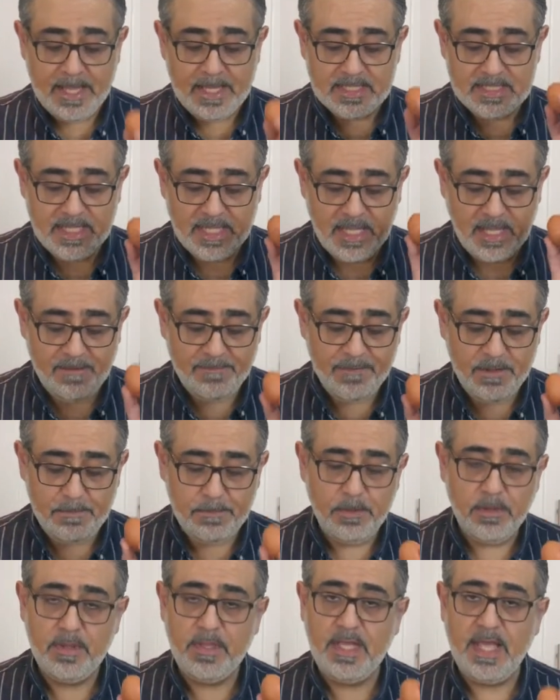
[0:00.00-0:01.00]
See, if you
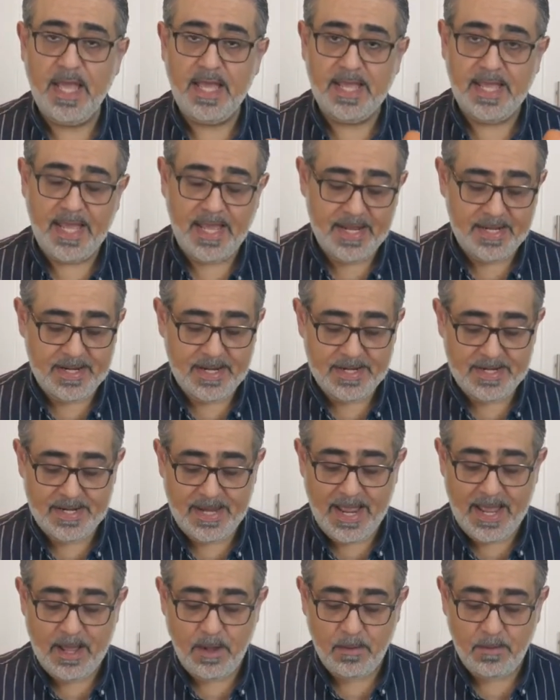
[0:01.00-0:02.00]
put the egg in
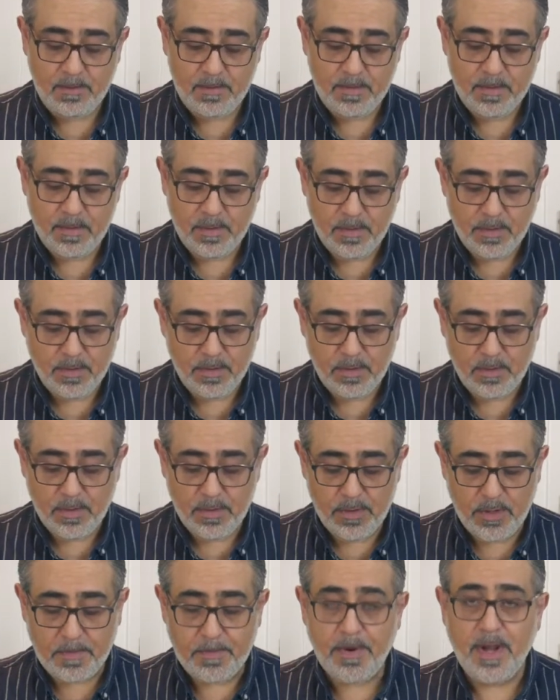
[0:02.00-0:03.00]
now,
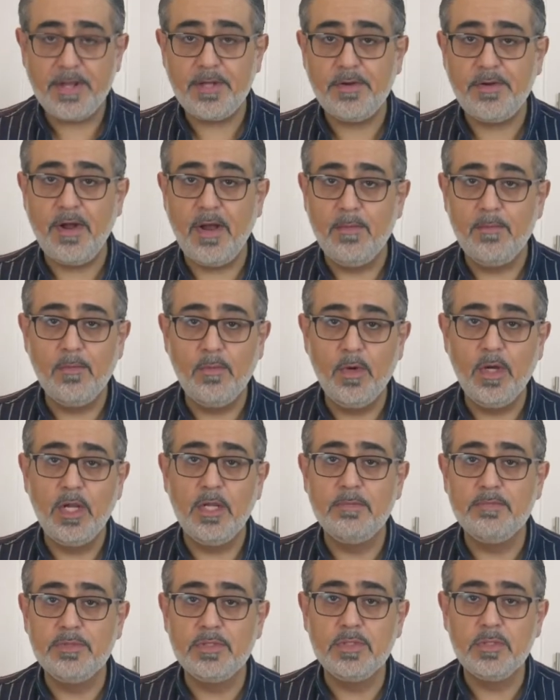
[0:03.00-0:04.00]
the breadcrumb will
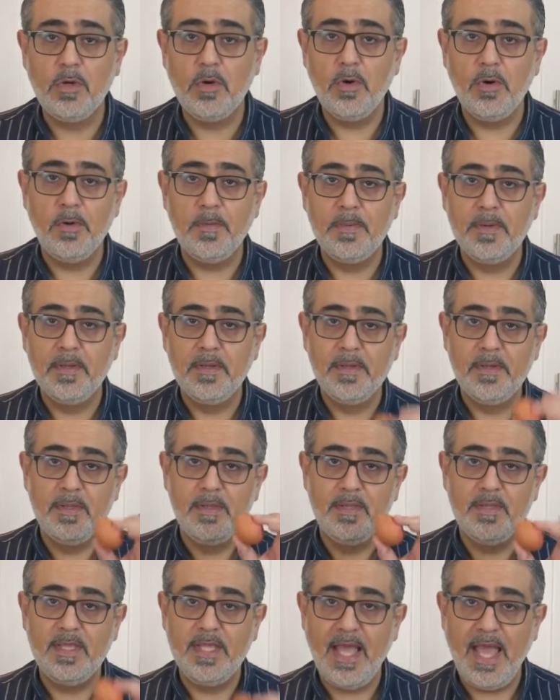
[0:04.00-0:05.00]
absorb
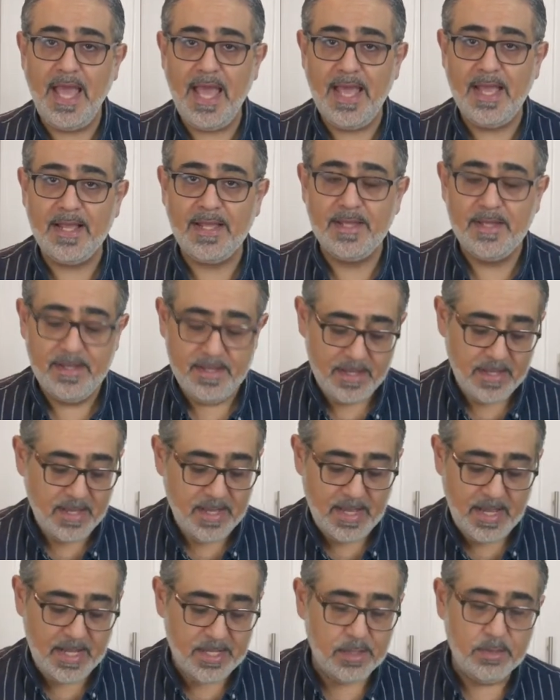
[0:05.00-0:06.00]
the egg
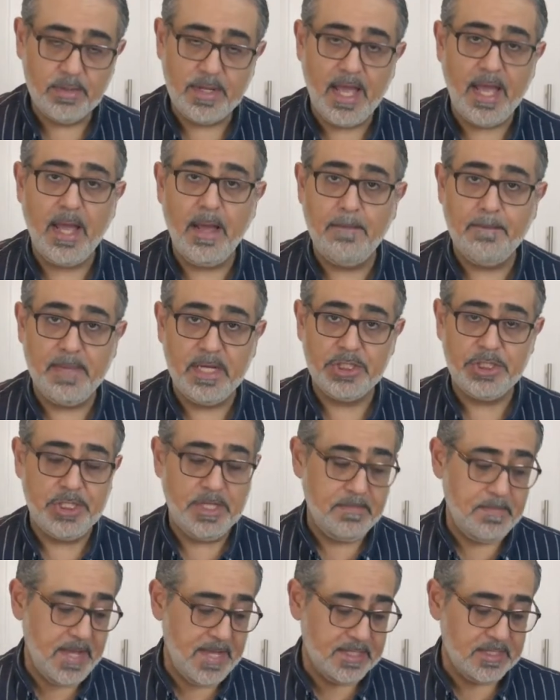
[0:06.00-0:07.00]
and you'll get a mushy
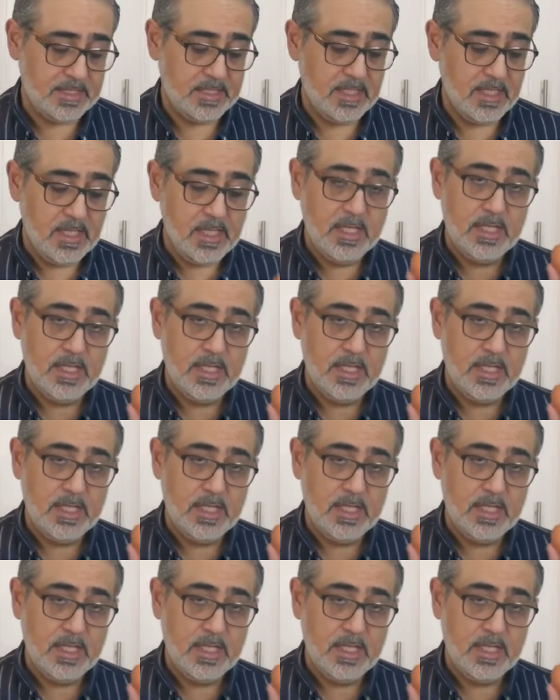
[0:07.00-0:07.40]
mess.